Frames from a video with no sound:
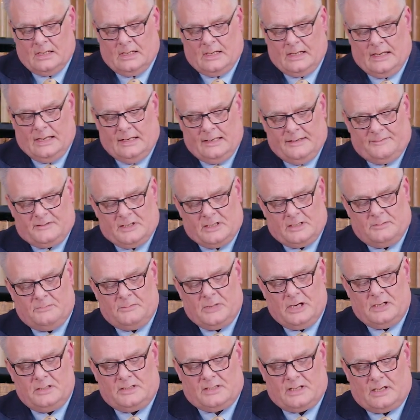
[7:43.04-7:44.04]
He lived in a
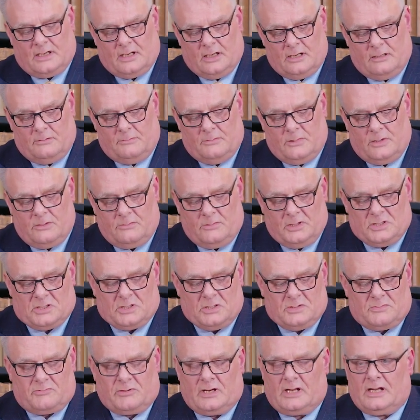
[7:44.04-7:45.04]
motorhome, which
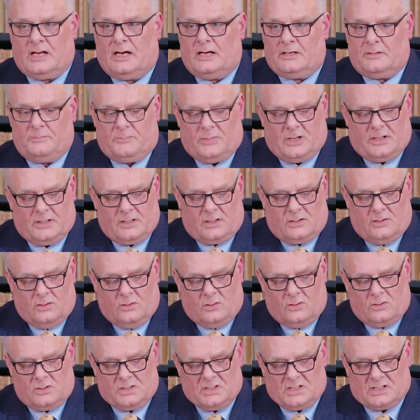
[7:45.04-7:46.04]
is regarded by the
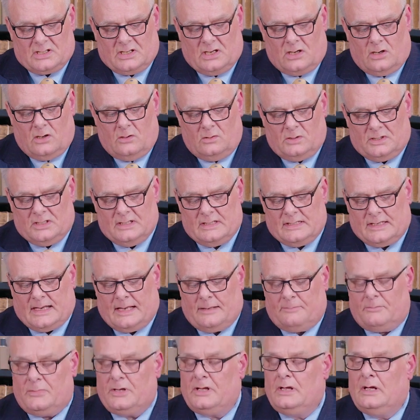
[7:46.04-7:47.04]
court as cold and
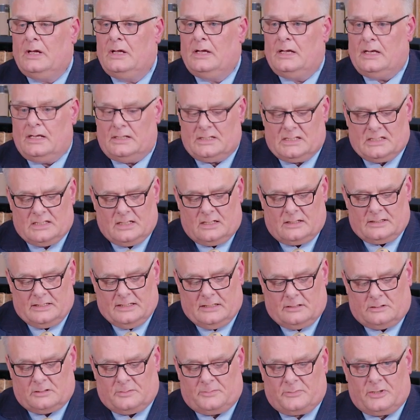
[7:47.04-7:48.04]
damp and certainly
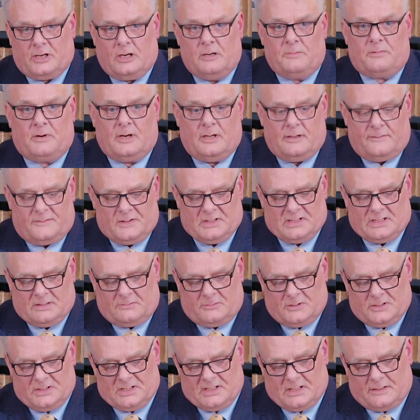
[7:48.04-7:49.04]
not appropriate for
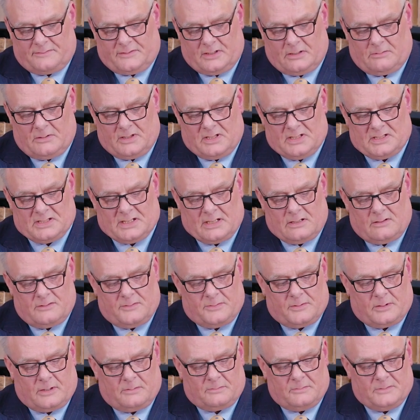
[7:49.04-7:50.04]
someone suffering with his
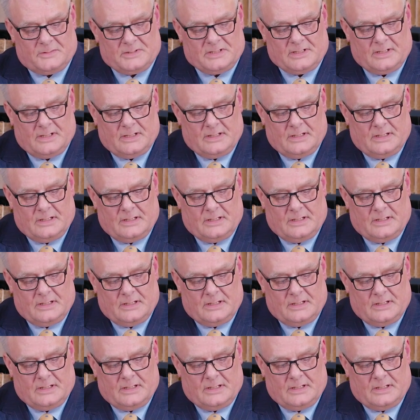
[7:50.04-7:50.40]
health problems.